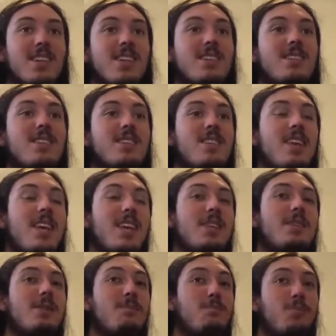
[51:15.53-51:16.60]
These
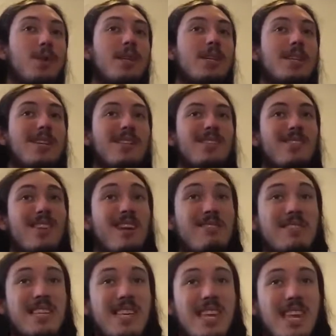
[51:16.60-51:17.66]
kids and preteens are now
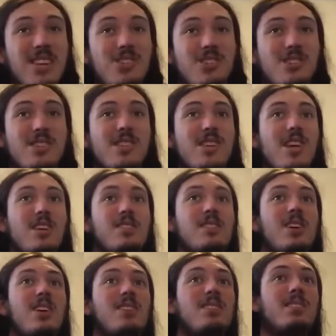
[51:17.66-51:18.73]
teenagers and young
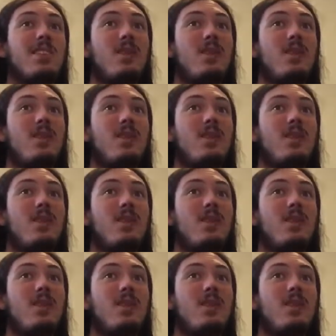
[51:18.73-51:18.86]
adults.